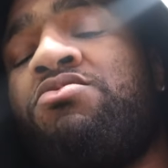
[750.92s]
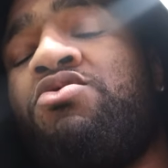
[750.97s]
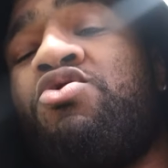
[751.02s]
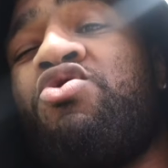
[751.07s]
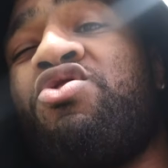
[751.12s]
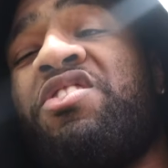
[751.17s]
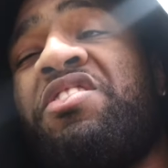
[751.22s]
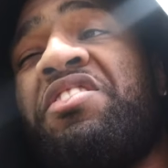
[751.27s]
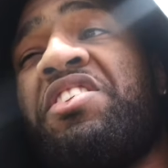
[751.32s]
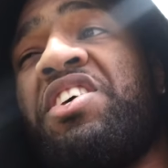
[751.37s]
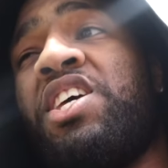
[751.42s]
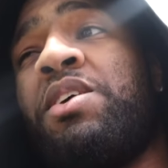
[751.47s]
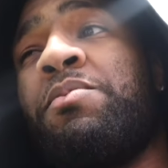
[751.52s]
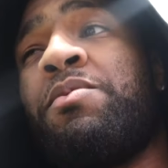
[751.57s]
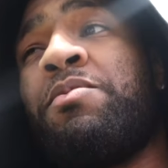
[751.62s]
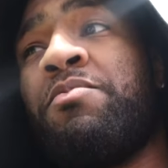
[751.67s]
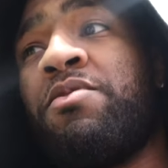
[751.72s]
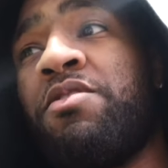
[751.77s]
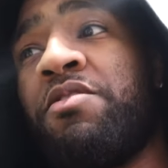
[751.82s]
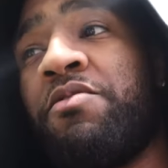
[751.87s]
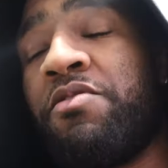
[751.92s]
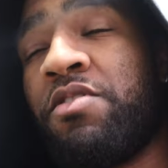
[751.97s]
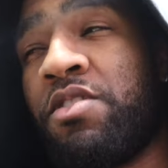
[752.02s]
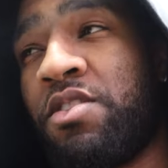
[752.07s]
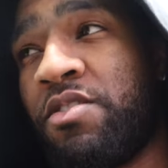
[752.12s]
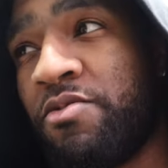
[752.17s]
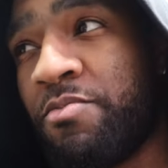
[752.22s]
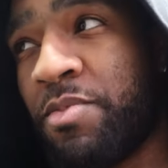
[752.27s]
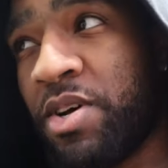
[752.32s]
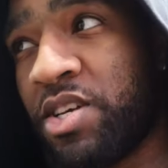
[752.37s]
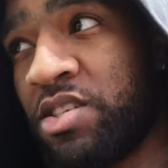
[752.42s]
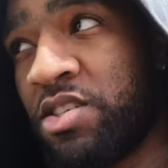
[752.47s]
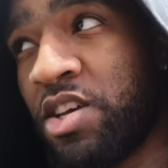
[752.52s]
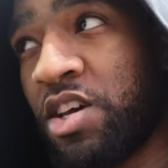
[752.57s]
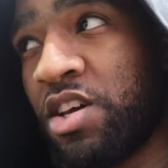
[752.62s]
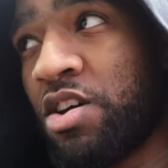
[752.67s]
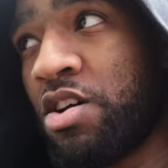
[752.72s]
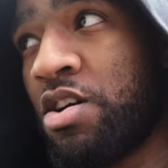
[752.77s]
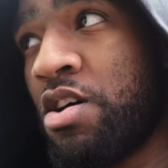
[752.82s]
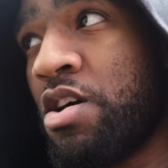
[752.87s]
or the Demon, motherfucker, my
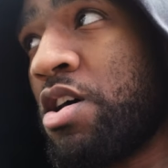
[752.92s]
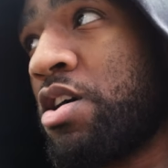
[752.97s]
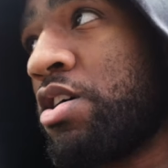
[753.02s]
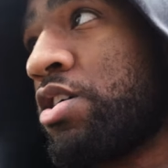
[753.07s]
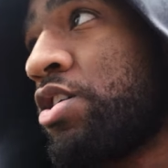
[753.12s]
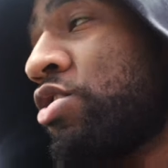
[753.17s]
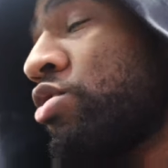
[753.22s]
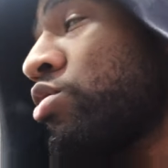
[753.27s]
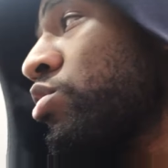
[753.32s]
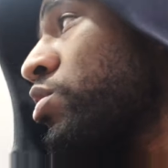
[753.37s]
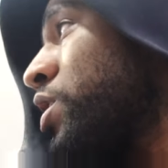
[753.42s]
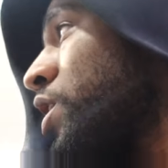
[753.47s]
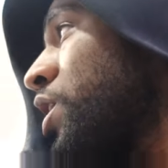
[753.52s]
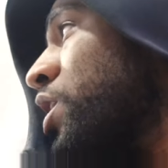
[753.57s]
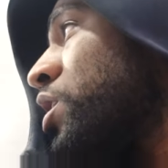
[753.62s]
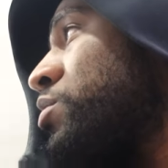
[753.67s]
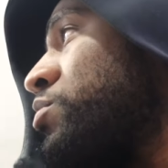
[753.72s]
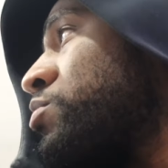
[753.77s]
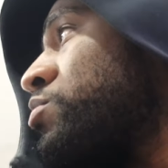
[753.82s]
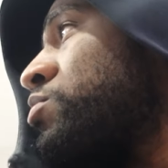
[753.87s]
second car. No cap.